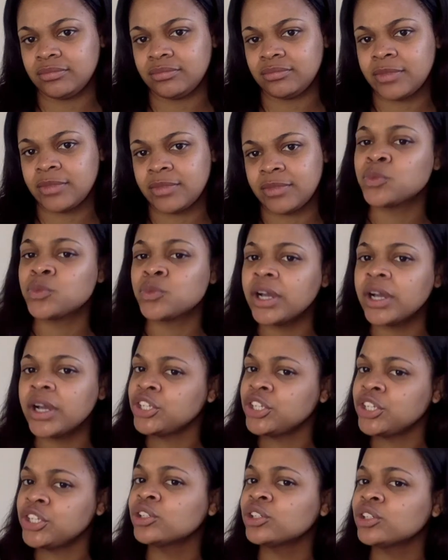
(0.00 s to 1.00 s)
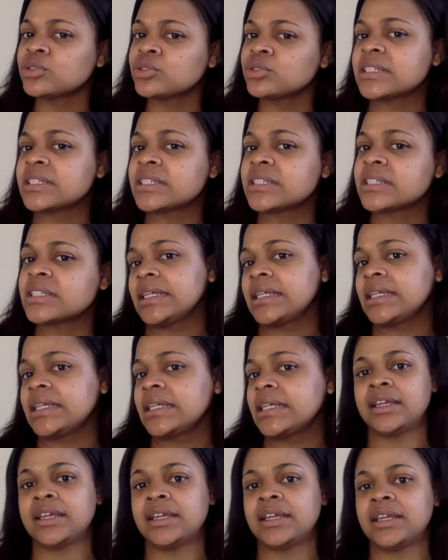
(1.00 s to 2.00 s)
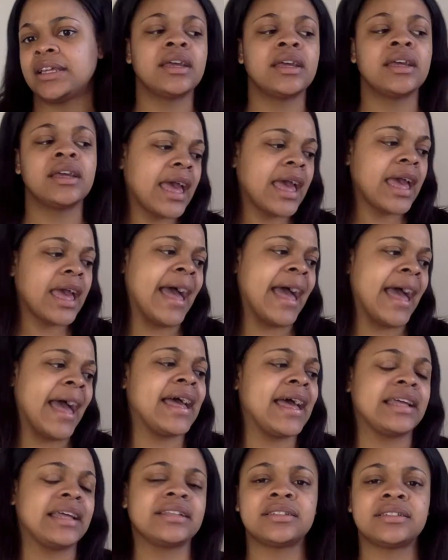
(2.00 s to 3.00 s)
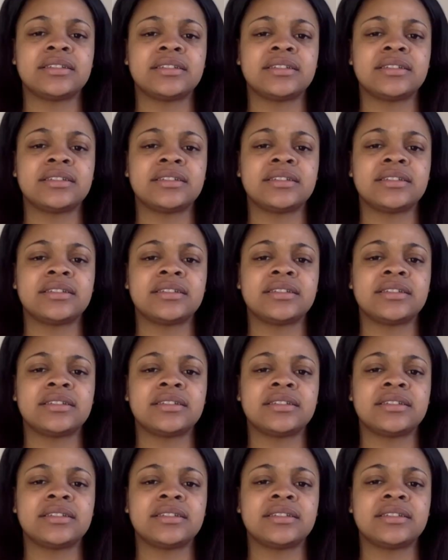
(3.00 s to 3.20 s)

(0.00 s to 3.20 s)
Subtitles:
is what you'll see it as.